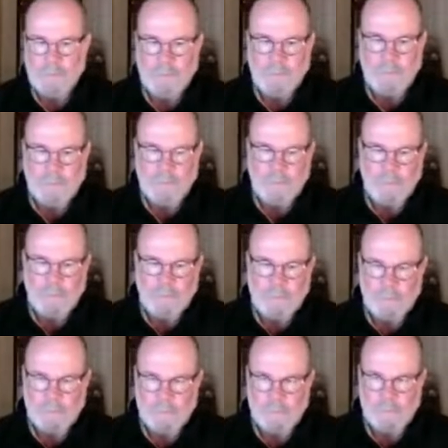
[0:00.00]

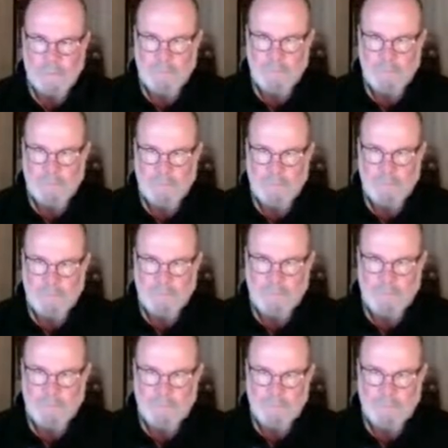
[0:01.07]

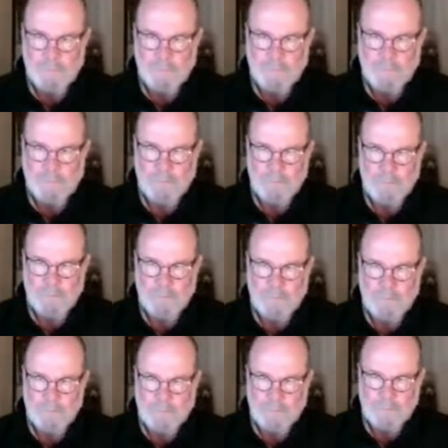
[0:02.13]

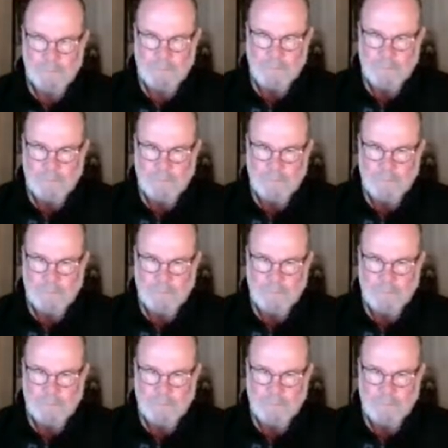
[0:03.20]
No words are spoken by the person on screen.